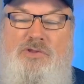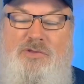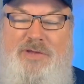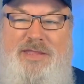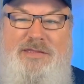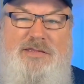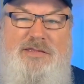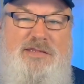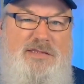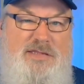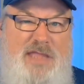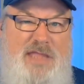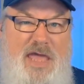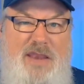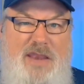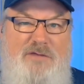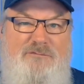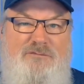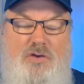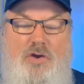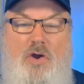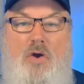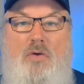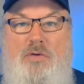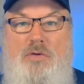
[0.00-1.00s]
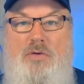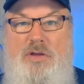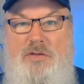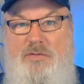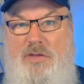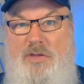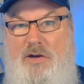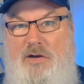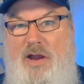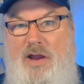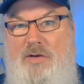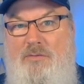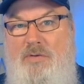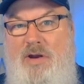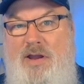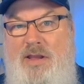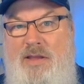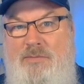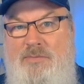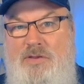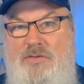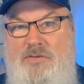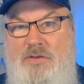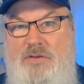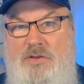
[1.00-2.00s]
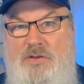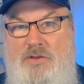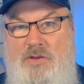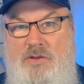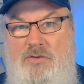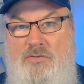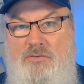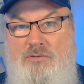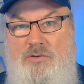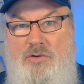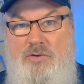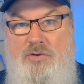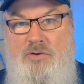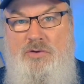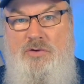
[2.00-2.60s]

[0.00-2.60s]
instead of going there, I recommend that you learn